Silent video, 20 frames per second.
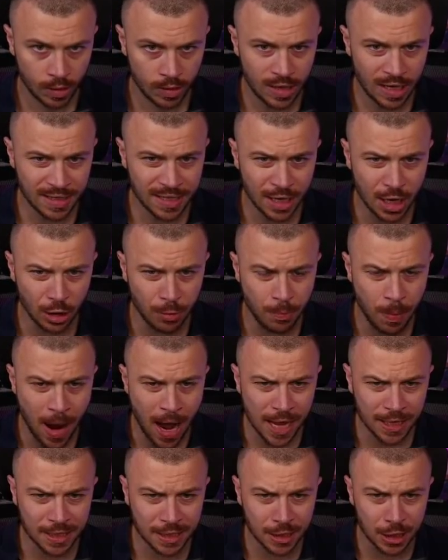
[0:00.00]
That's a good
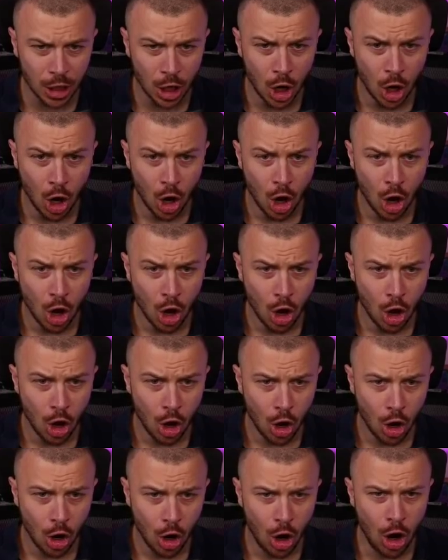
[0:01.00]
pass.
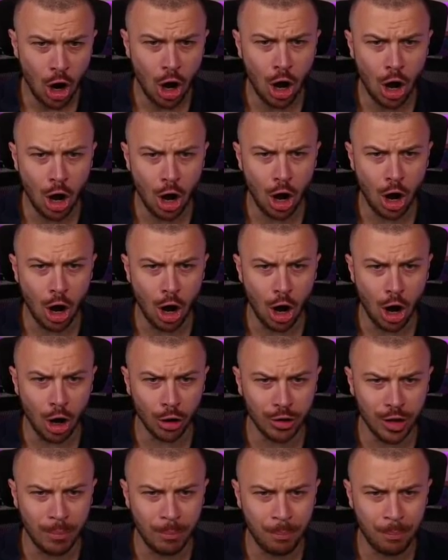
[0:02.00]

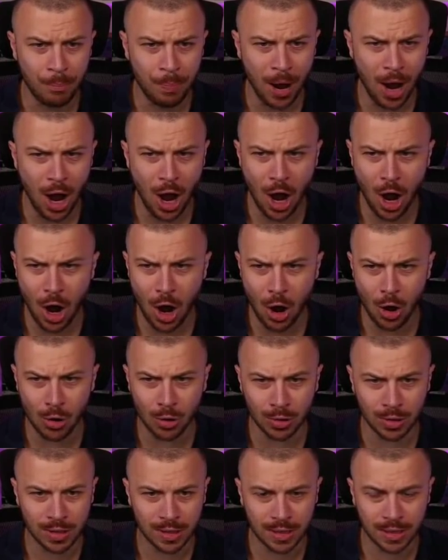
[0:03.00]
Oh, the
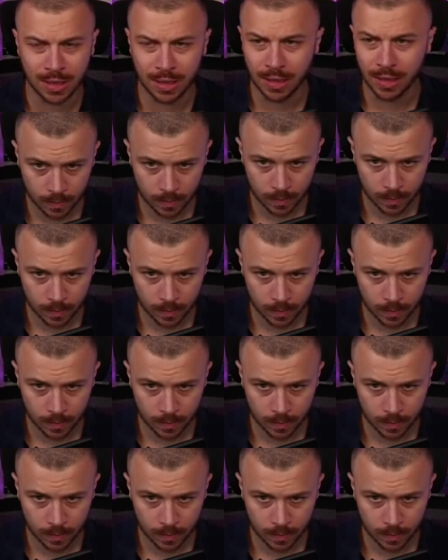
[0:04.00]
post!